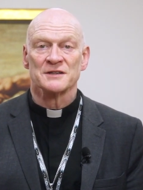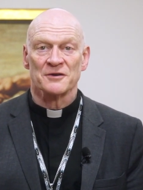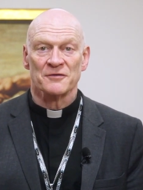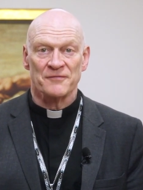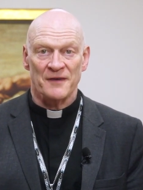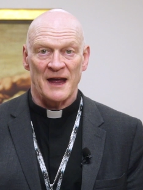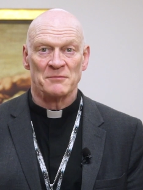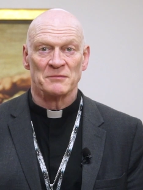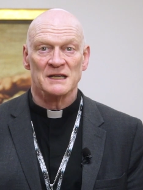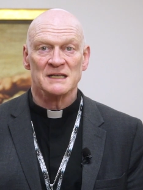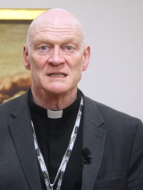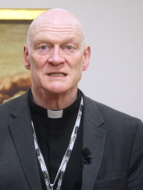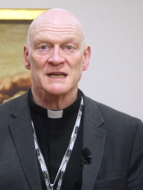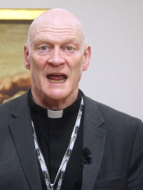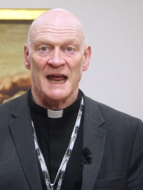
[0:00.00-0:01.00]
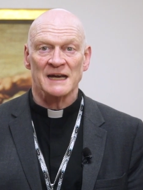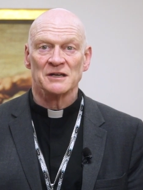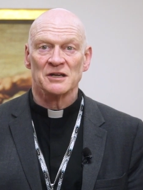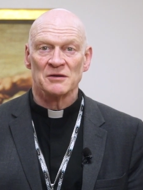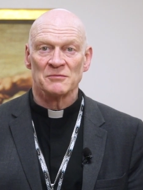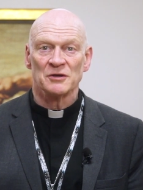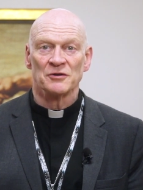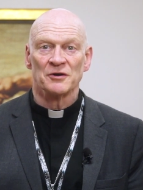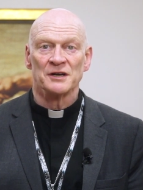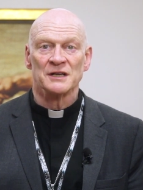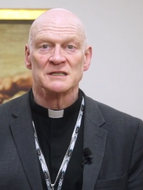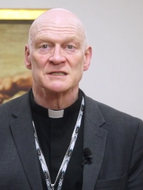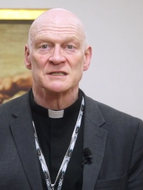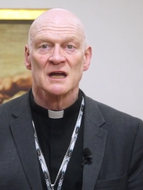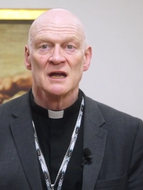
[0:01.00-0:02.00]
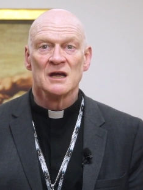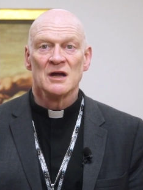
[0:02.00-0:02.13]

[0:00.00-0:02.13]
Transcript: their families, and communities